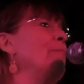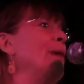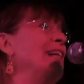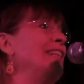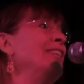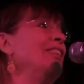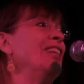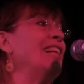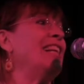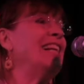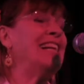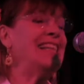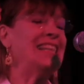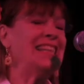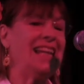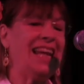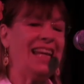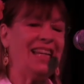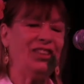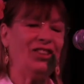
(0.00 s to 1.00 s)

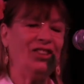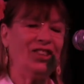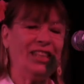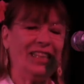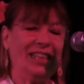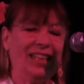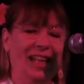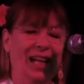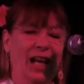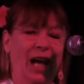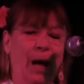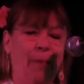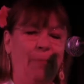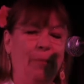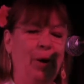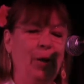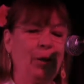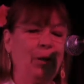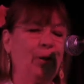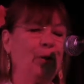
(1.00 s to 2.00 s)
Bundjalung Nation,
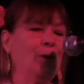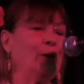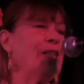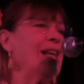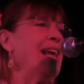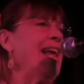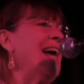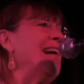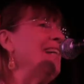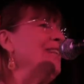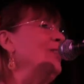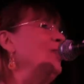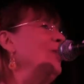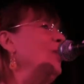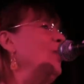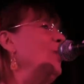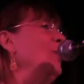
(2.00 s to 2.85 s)
upon whose land